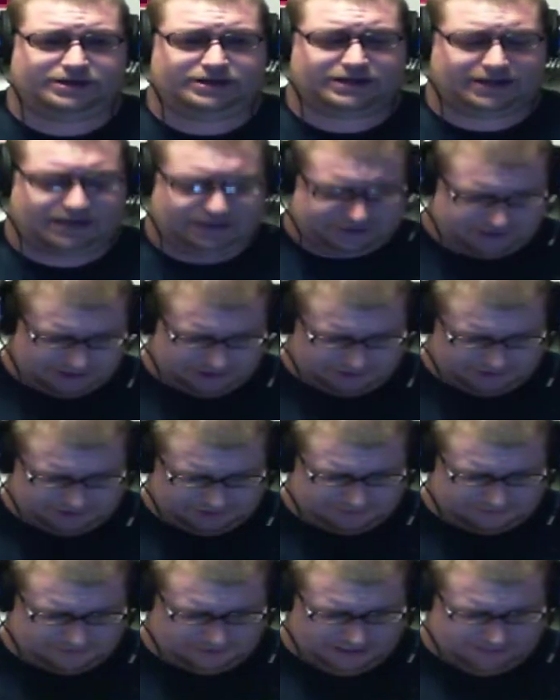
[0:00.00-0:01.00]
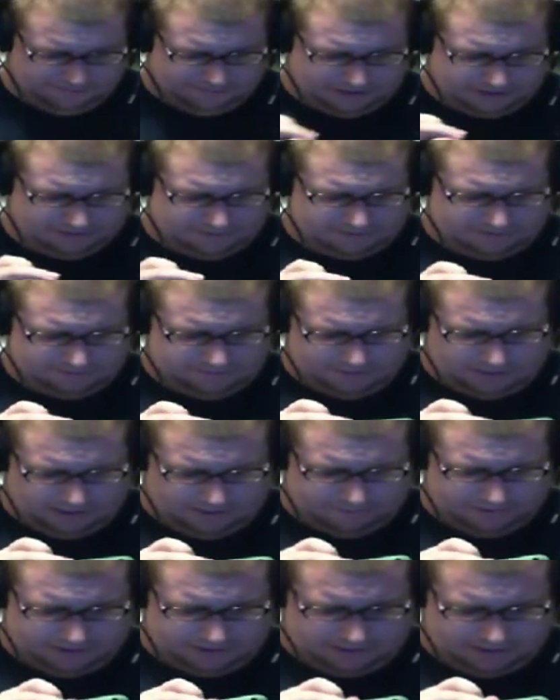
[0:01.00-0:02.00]
You guys should go subscribe to
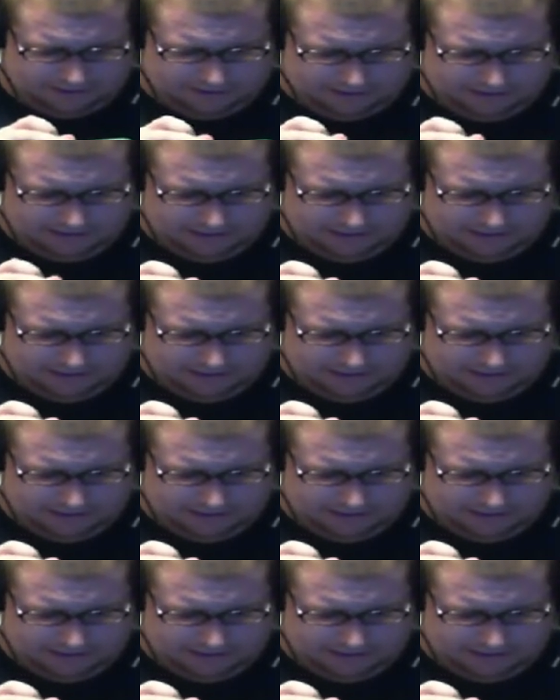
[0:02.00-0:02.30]
Comet Shredder.